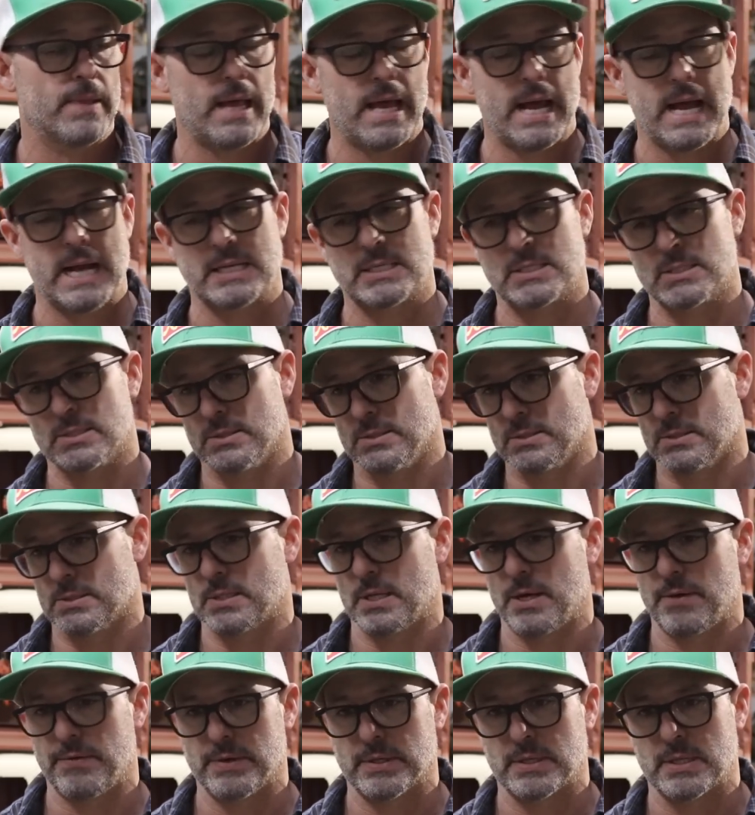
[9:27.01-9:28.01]
axles
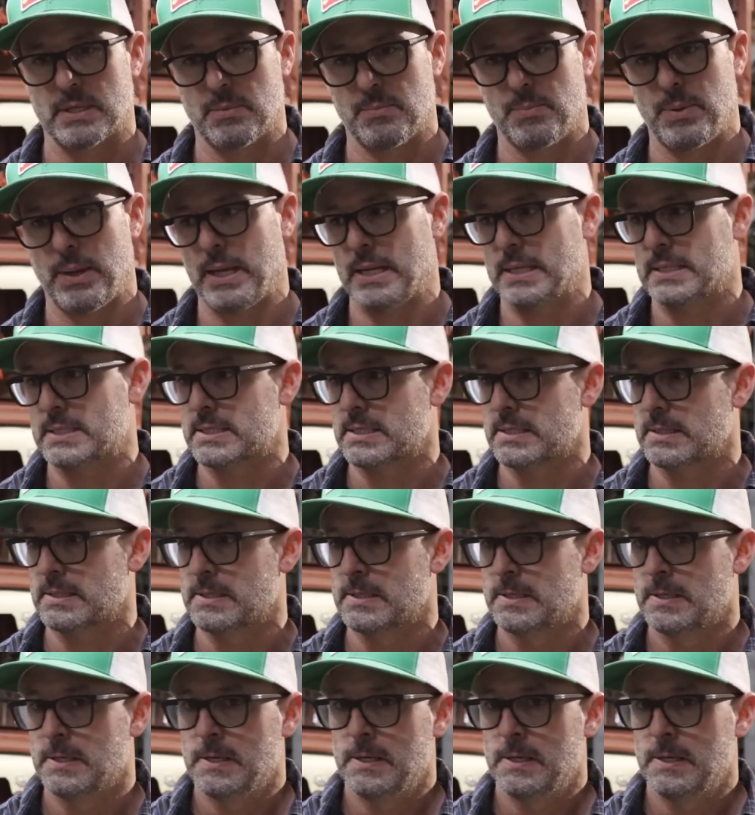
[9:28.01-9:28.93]
and everything painted.